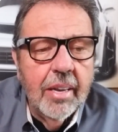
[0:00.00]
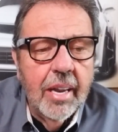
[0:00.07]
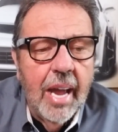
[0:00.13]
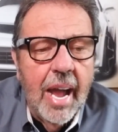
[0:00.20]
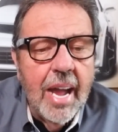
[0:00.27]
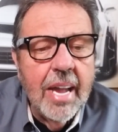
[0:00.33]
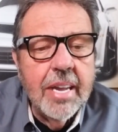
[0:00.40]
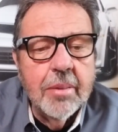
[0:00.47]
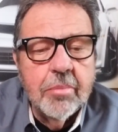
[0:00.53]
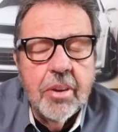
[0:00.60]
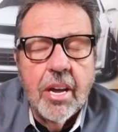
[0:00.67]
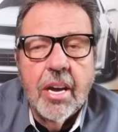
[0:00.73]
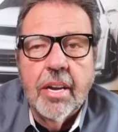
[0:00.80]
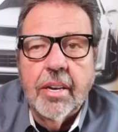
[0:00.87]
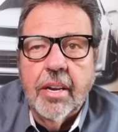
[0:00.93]
am
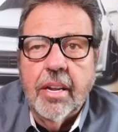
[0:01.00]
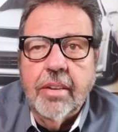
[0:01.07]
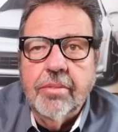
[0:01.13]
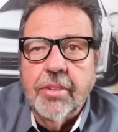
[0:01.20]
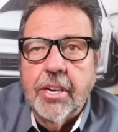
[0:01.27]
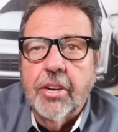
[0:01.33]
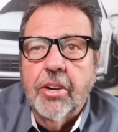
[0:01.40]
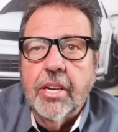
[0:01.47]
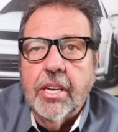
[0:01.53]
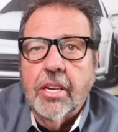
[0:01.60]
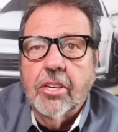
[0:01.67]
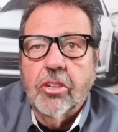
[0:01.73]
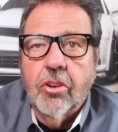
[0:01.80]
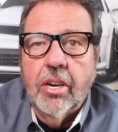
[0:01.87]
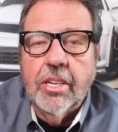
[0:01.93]
not a very
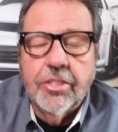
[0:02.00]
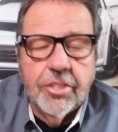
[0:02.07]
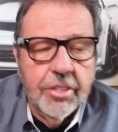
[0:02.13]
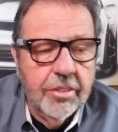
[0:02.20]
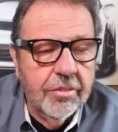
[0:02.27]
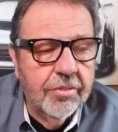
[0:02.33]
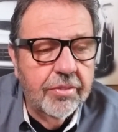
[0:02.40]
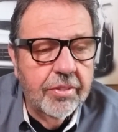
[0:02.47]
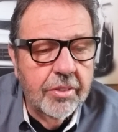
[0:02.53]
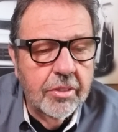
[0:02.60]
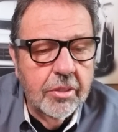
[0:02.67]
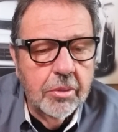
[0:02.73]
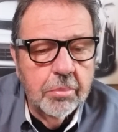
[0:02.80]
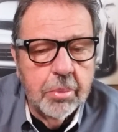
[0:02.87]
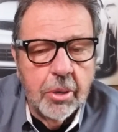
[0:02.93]
aggressive
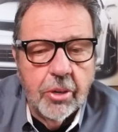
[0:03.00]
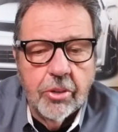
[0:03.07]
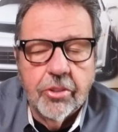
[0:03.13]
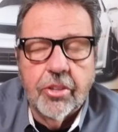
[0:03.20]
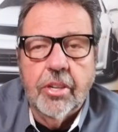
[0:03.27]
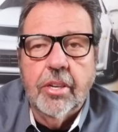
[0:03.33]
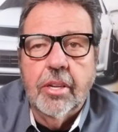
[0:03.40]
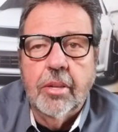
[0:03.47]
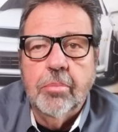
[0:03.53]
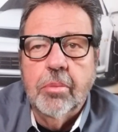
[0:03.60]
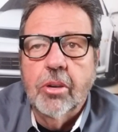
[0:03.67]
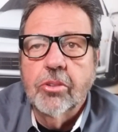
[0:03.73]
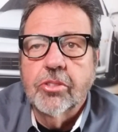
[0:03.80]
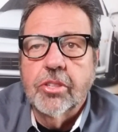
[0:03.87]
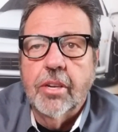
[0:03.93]
person, and
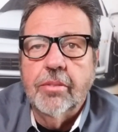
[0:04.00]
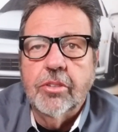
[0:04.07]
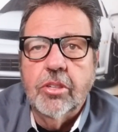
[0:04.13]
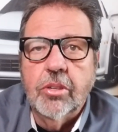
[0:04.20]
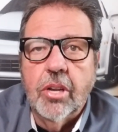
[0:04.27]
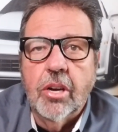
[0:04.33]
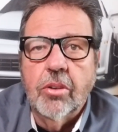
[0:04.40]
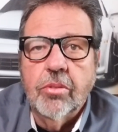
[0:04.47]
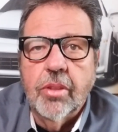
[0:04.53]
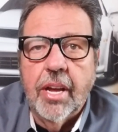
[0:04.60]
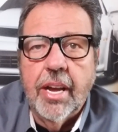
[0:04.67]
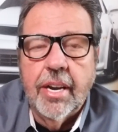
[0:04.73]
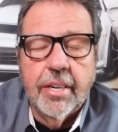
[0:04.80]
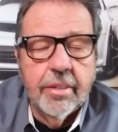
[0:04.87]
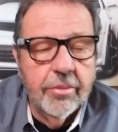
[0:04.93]
most of you know
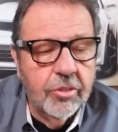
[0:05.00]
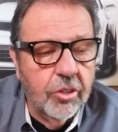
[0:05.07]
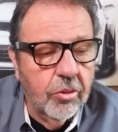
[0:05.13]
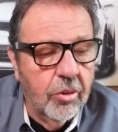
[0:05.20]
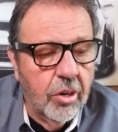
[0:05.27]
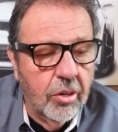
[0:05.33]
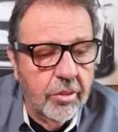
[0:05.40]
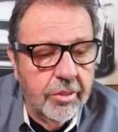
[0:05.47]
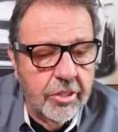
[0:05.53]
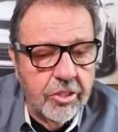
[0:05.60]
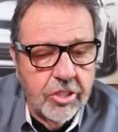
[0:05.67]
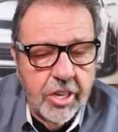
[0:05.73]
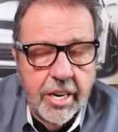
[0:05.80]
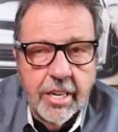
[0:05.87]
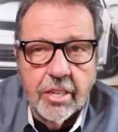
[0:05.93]
that if you're on the
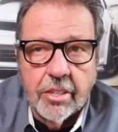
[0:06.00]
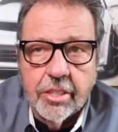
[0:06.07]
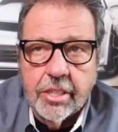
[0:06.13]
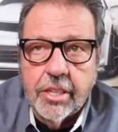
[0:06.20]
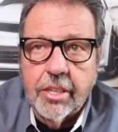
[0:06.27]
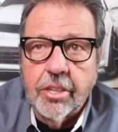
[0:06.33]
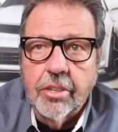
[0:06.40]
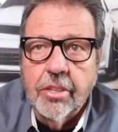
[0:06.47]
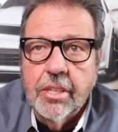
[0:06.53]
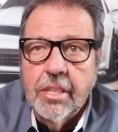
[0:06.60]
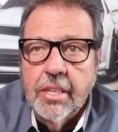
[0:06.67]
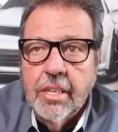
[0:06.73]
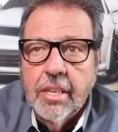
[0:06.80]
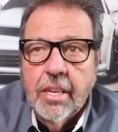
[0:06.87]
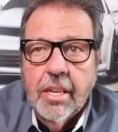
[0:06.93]
channel here.
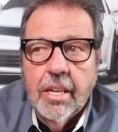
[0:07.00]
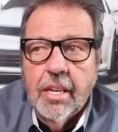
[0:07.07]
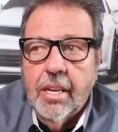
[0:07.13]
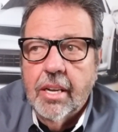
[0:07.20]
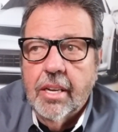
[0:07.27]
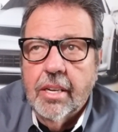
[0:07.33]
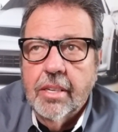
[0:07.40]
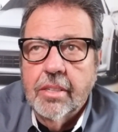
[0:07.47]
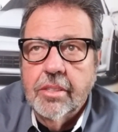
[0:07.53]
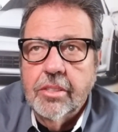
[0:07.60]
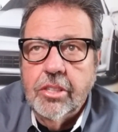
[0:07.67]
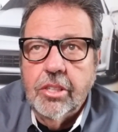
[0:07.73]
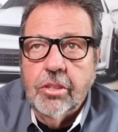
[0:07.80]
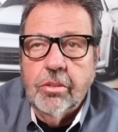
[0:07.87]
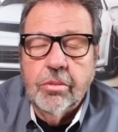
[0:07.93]

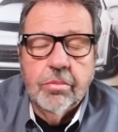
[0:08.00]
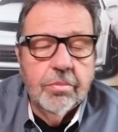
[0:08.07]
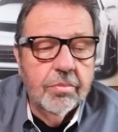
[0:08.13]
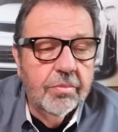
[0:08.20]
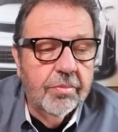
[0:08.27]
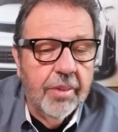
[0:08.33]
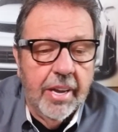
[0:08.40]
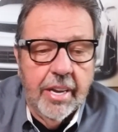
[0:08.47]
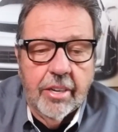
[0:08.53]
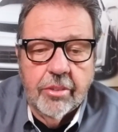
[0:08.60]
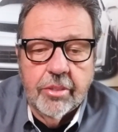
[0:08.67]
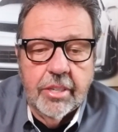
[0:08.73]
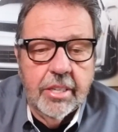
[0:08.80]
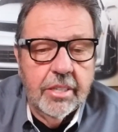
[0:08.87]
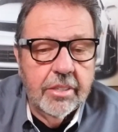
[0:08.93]
You
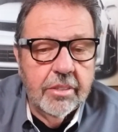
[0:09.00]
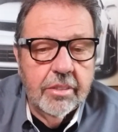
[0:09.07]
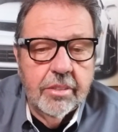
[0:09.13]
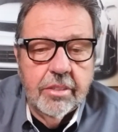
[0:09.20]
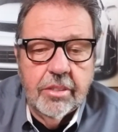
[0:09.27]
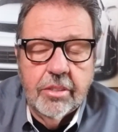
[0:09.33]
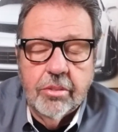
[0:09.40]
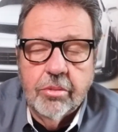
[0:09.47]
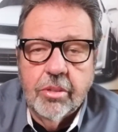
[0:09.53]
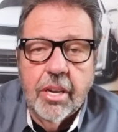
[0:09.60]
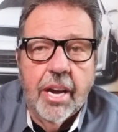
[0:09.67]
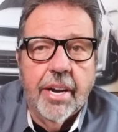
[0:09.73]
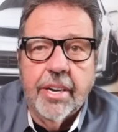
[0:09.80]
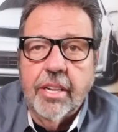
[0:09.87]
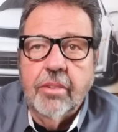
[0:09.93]
found it, you
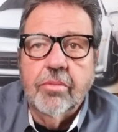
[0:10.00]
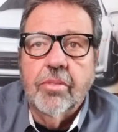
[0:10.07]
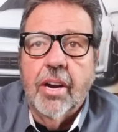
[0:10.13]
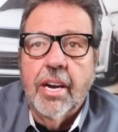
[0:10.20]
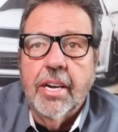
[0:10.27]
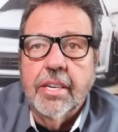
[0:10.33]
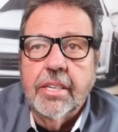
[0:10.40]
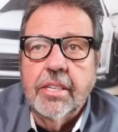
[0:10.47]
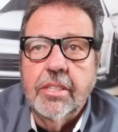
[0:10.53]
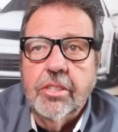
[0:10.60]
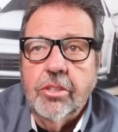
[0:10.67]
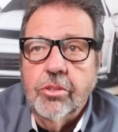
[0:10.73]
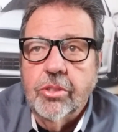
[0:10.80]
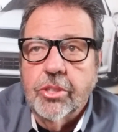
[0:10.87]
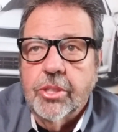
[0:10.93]
got invited,
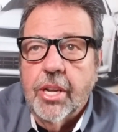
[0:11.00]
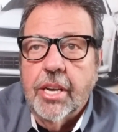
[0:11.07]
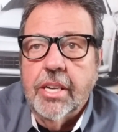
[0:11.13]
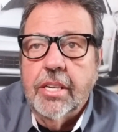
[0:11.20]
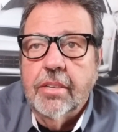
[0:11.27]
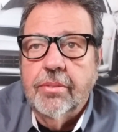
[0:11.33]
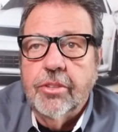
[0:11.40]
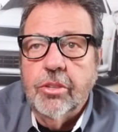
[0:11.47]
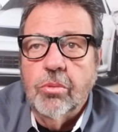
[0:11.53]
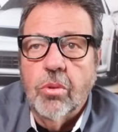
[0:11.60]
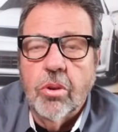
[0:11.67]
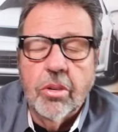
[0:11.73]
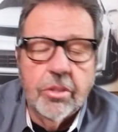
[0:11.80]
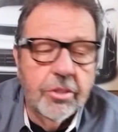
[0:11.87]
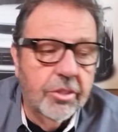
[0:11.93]
you stay if you
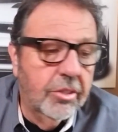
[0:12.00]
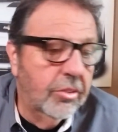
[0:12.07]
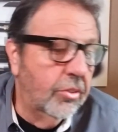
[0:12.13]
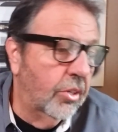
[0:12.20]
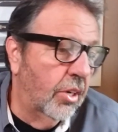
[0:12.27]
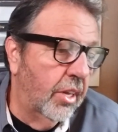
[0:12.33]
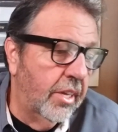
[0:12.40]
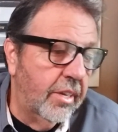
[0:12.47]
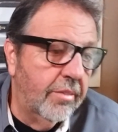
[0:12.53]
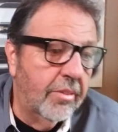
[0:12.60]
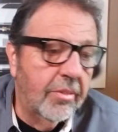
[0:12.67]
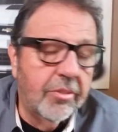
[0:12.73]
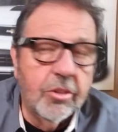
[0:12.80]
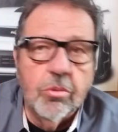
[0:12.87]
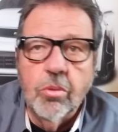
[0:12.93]
want to, you leave
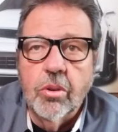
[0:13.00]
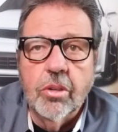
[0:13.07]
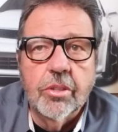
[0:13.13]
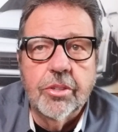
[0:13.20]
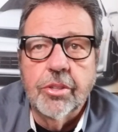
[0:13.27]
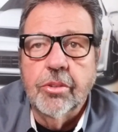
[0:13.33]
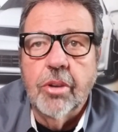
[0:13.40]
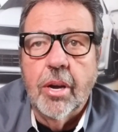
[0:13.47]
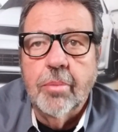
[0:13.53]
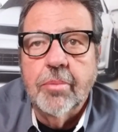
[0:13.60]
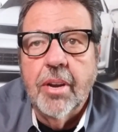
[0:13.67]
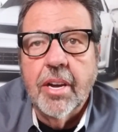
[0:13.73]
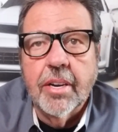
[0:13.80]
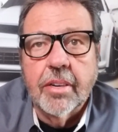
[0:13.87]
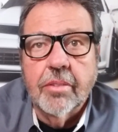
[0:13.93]
if you want to. I'm
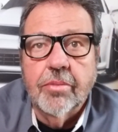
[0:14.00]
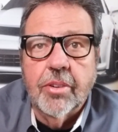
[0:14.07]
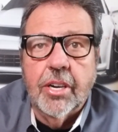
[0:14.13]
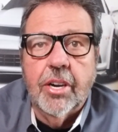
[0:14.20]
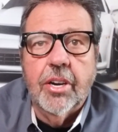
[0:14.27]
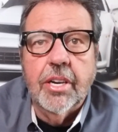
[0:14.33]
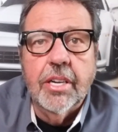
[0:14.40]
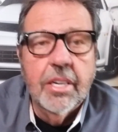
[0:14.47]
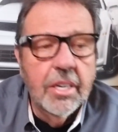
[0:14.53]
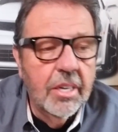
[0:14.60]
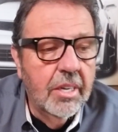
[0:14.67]
not a very